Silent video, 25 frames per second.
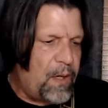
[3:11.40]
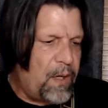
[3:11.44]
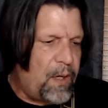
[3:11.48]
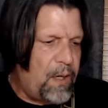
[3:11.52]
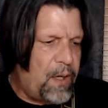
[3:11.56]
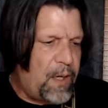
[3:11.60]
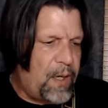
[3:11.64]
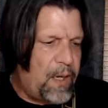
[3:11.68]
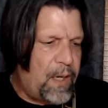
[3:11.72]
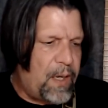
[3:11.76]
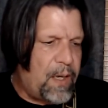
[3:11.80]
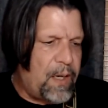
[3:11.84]

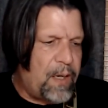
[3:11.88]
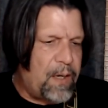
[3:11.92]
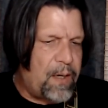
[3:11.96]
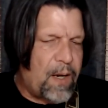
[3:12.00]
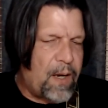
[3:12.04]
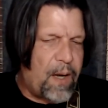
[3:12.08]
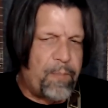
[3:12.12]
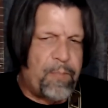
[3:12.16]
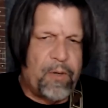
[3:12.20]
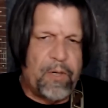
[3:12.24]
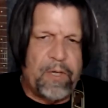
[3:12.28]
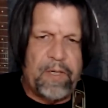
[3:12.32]
and
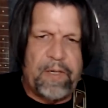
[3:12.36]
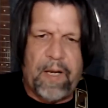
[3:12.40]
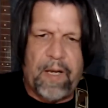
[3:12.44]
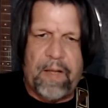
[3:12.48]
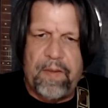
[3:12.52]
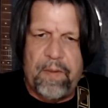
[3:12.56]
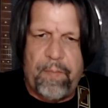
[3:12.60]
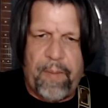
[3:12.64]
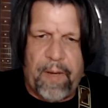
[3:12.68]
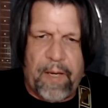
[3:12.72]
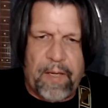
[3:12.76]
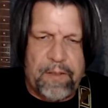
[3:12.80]
I put it on
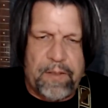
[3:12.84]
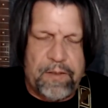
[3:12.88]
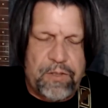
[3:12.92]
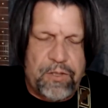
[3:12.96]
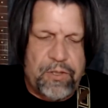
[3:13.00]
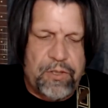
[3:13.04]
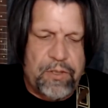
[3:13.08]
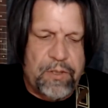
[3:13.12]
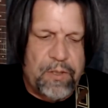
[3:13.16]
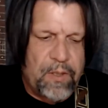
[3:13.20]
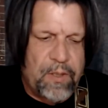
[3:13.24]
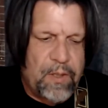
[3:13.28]
the
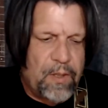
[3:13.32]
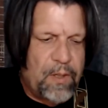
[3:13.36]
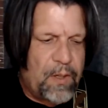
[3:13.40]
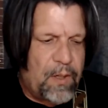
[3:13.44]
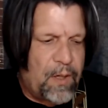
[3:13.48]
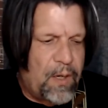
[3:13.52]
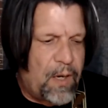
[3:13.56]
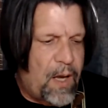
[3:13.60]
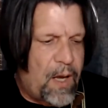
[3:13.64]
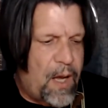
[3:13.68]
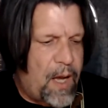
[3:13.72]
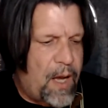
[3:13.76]
bench.
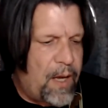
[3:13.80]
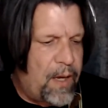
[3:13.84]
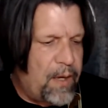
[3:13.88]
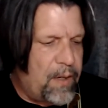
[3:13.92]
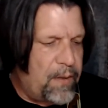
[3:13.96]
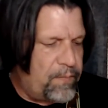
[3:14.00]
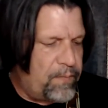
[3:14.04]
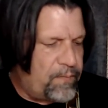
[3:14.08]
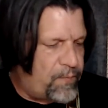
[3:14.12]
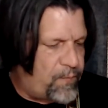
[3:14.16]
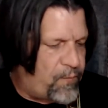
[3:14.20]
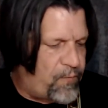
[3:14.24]

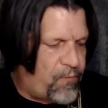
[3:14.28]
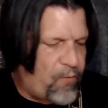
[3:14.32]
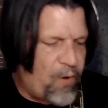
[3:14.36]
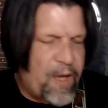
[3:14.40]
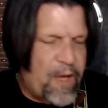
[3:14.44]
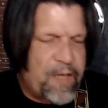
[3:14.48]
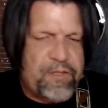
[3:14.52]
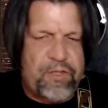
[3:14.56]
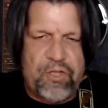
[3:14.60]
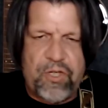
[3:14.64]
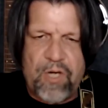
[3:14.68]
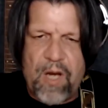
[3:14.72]
I
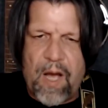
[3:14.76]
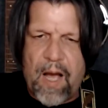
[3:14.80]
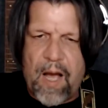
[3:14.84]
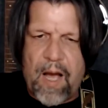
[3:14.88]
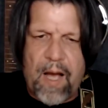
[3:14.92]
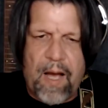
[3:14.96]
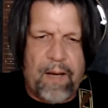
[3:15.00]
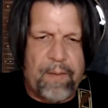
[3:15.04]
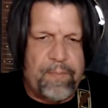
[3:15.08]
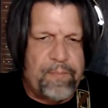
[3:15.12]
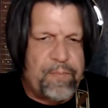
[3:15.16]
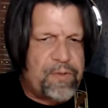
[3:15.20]
fret
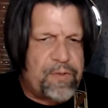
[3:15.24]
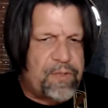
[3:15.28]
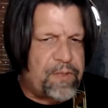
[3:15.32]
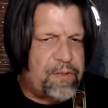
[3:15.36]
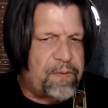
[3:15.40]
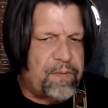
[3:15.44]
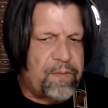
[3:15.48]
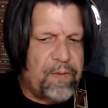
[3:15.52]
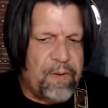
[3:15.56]
jobs,